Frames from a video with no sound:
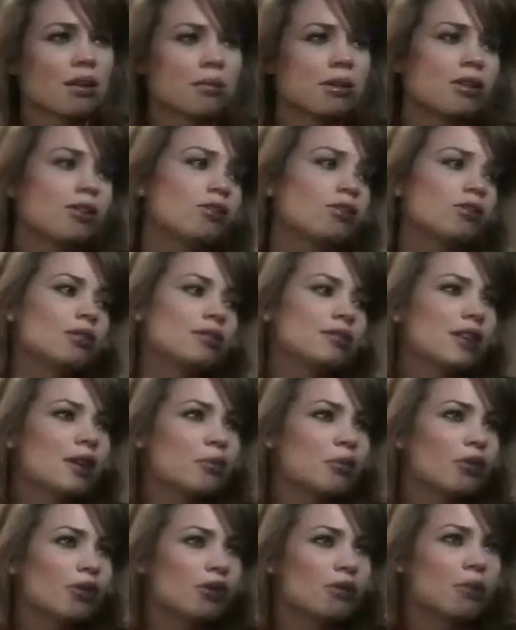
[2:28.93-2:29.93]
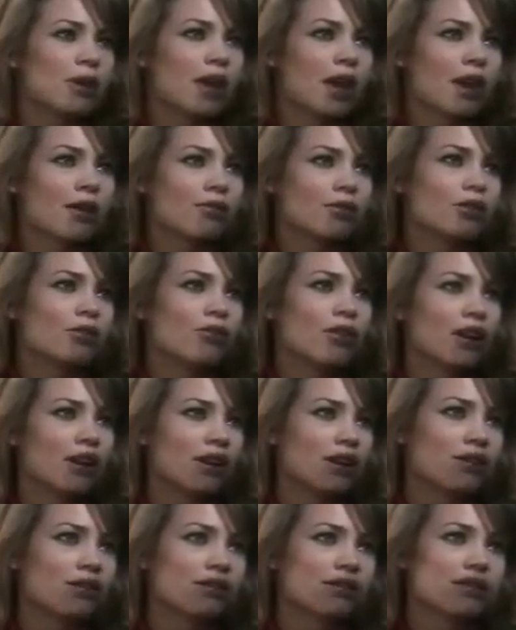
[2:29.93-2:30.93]
I mean, you only slept with me after you
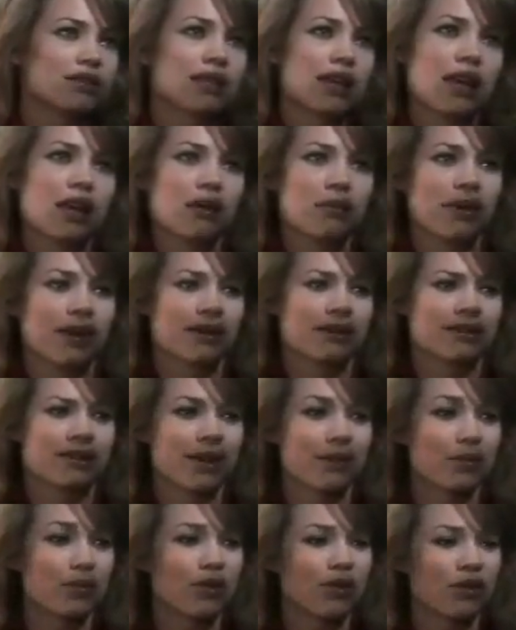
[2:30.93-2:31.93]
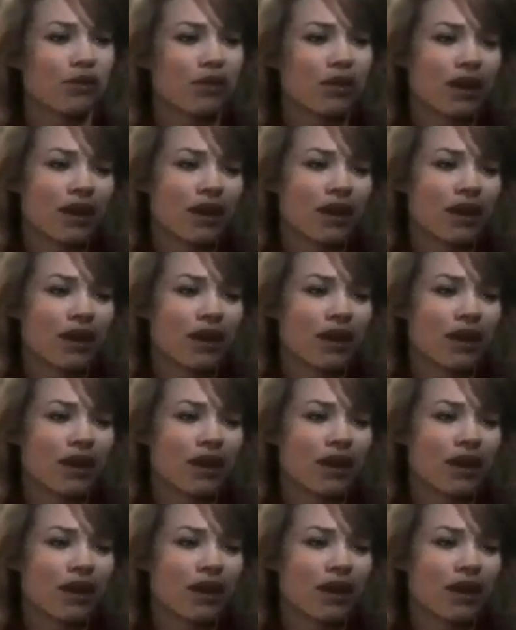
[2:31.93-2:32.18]
found out Sam had slept with